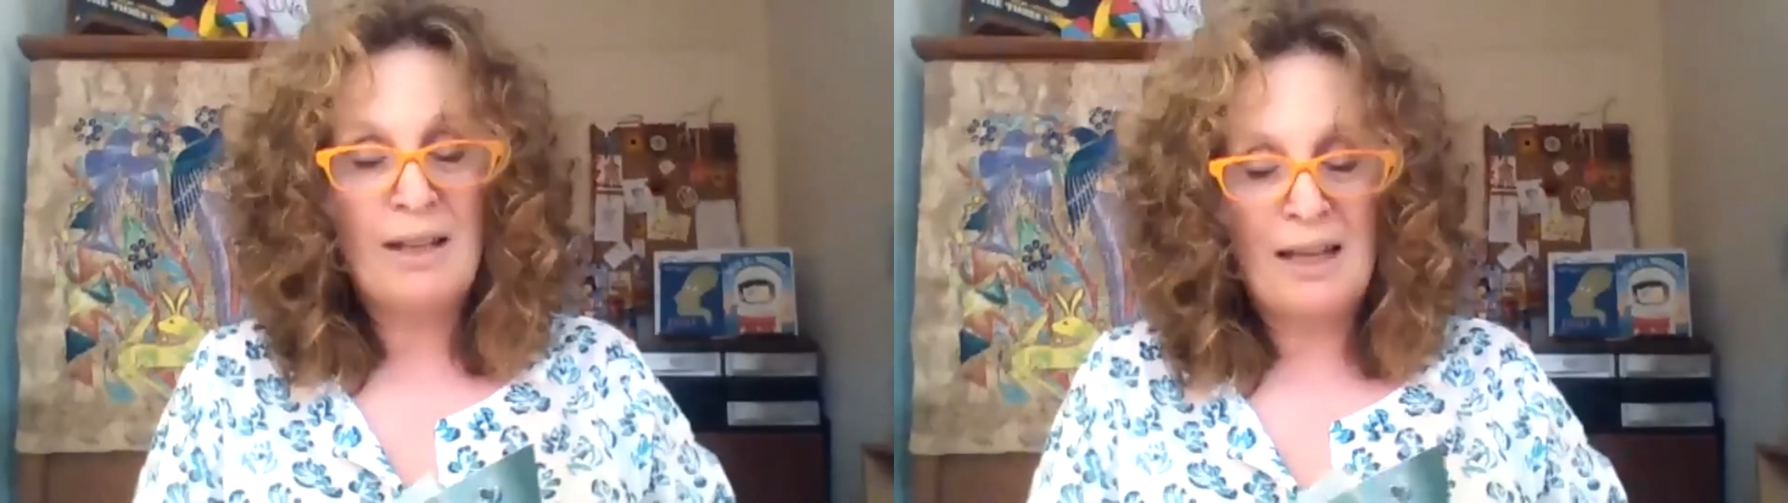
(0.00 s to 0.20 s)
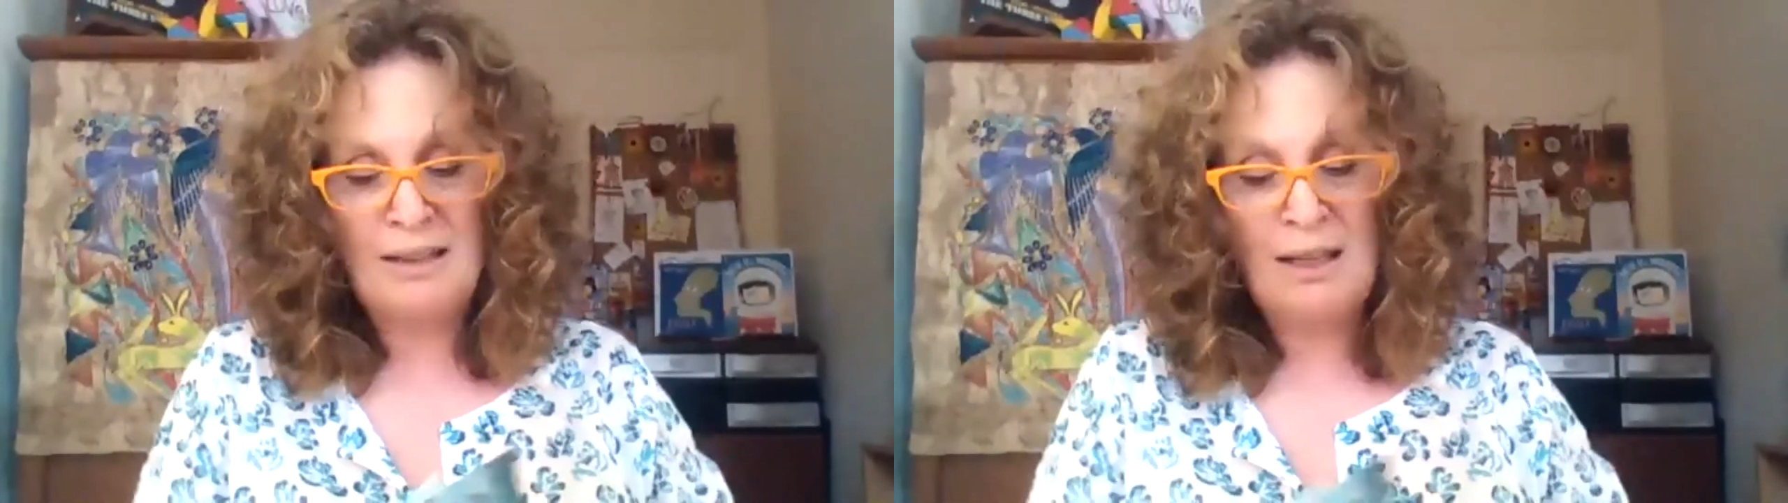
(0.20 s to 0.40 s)

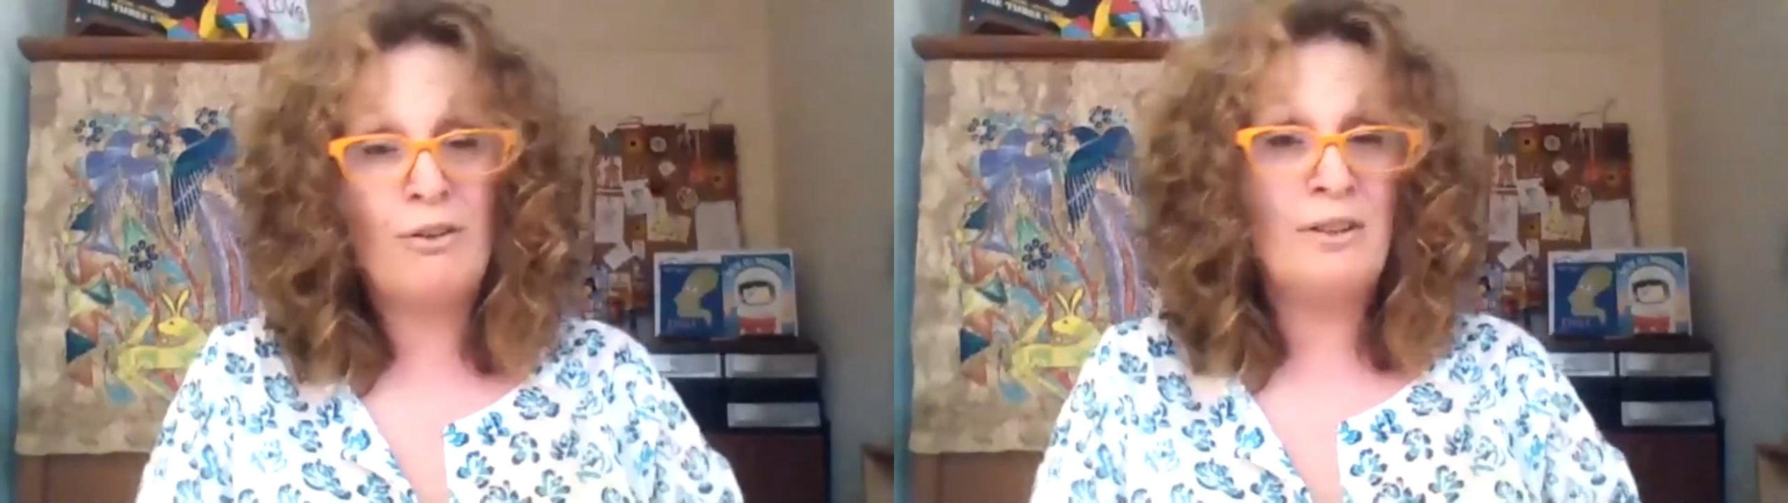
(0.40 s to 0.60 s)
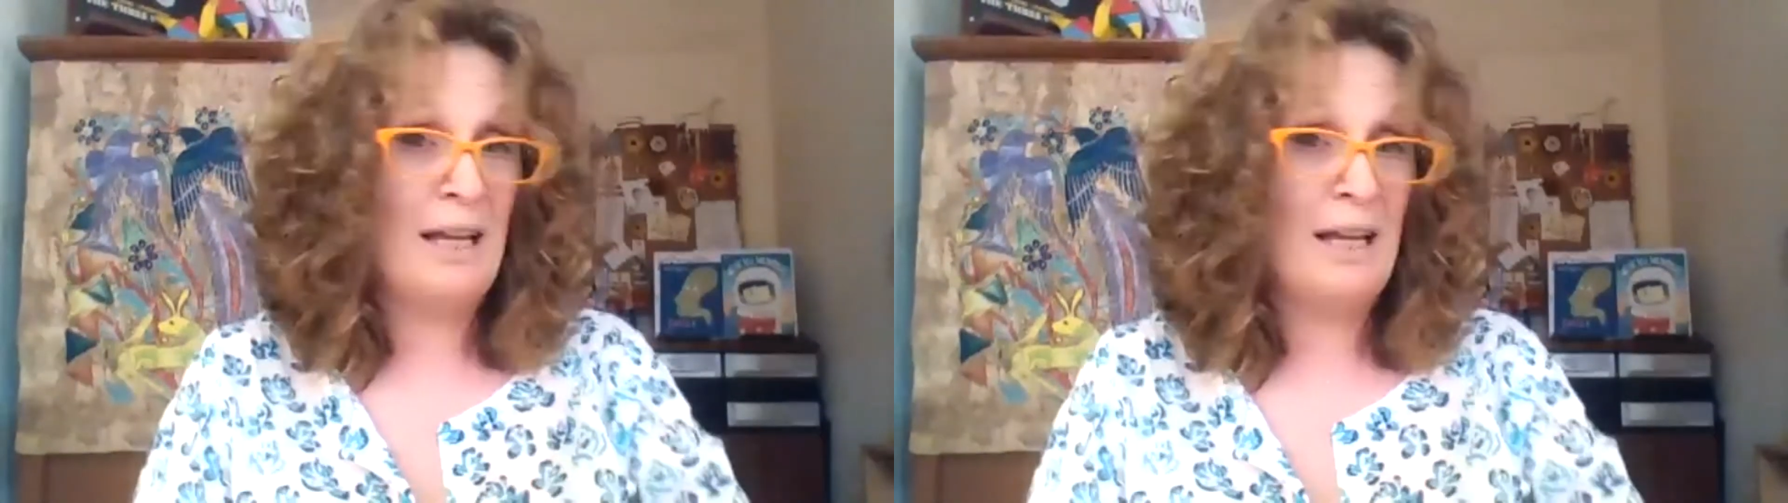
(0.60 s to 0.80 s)

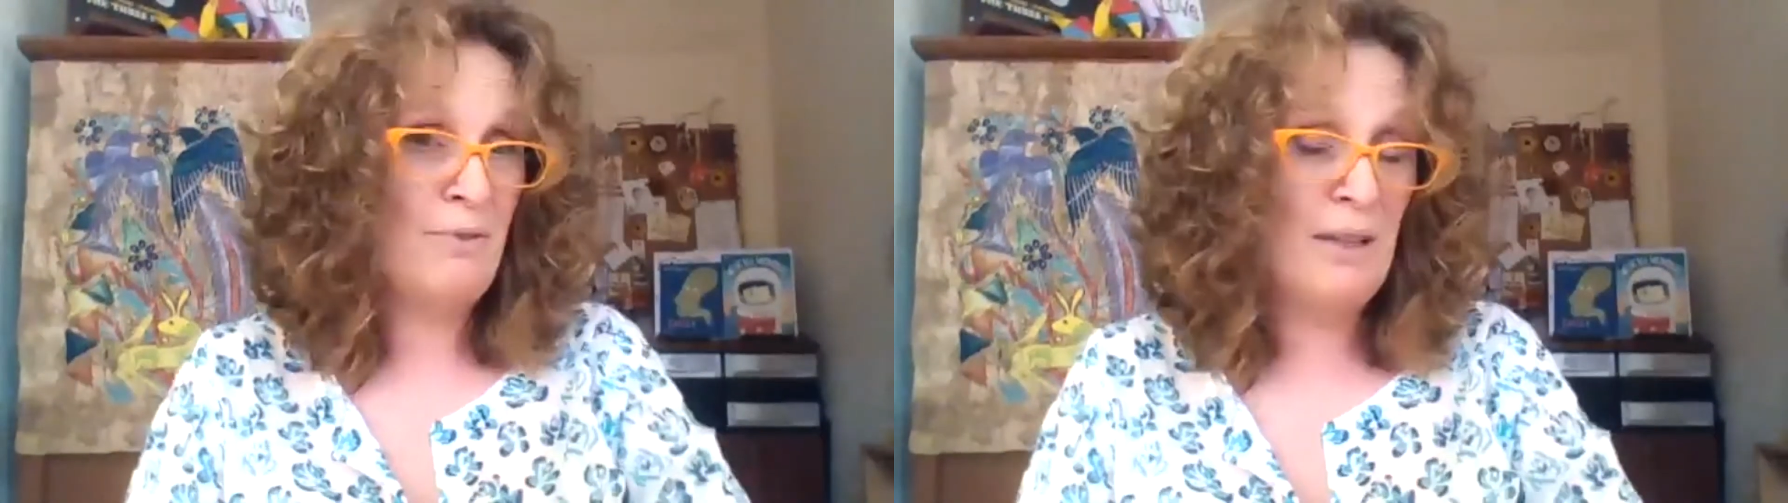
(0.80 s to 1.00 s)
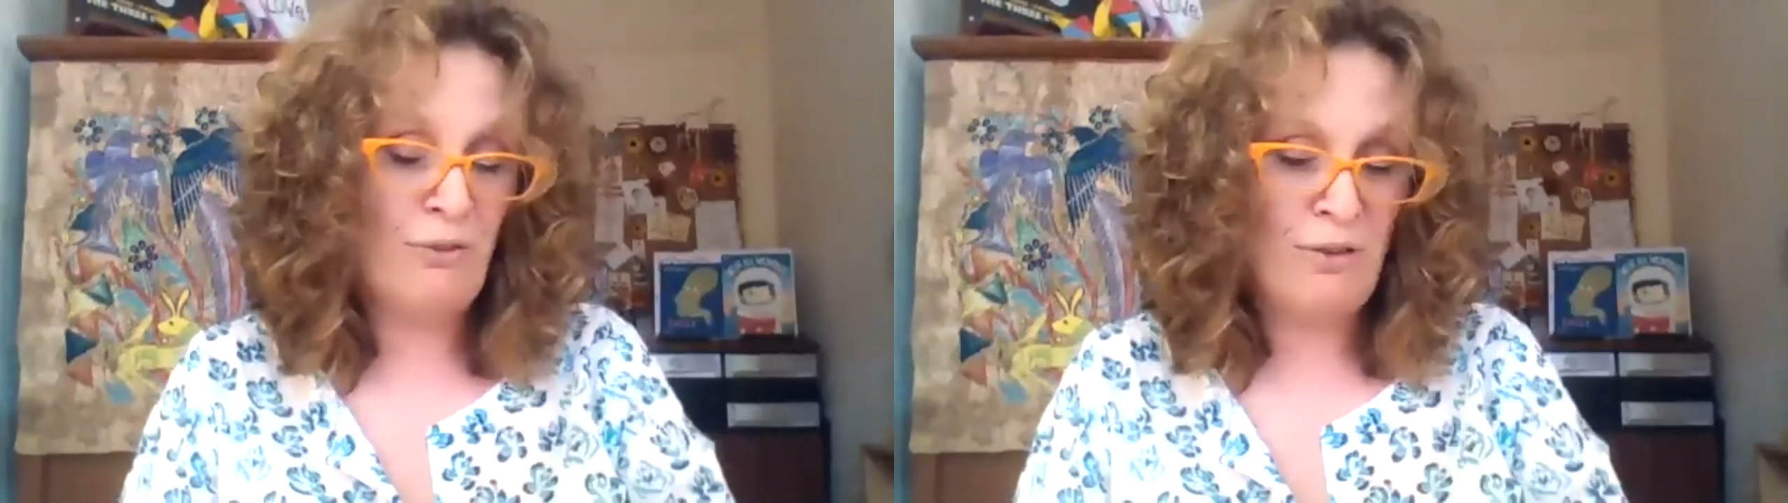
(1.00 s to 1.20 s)

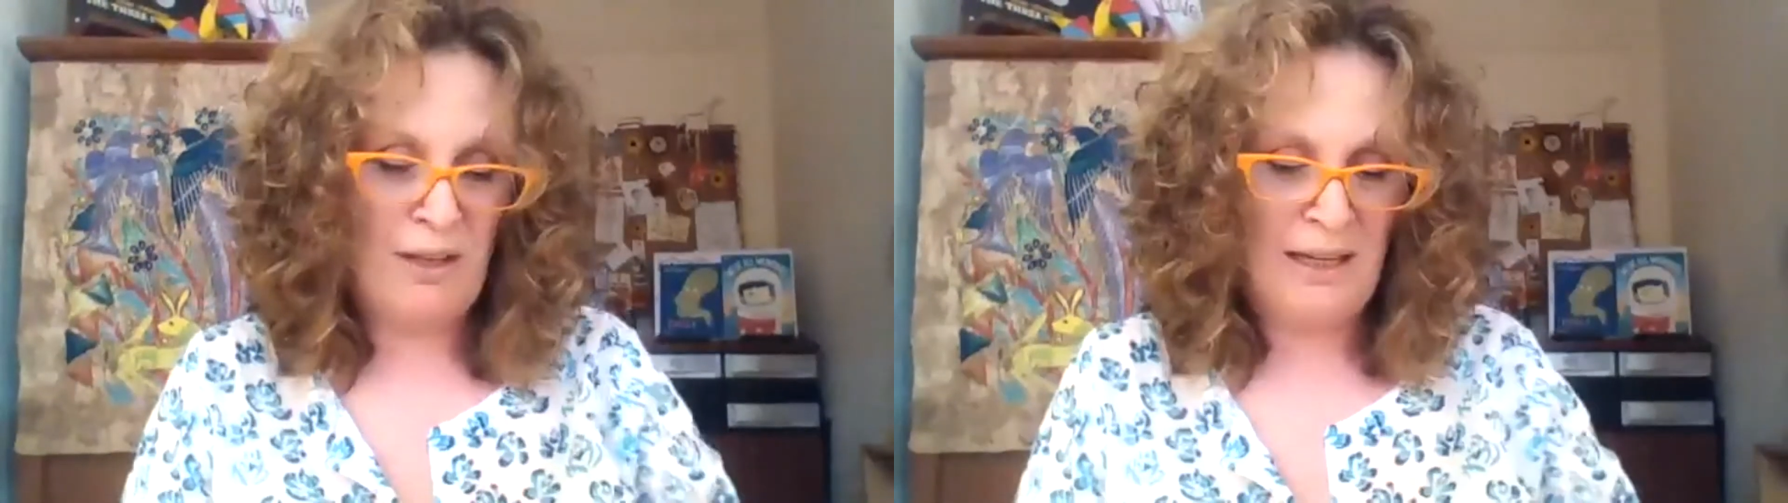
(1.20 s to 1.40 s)
different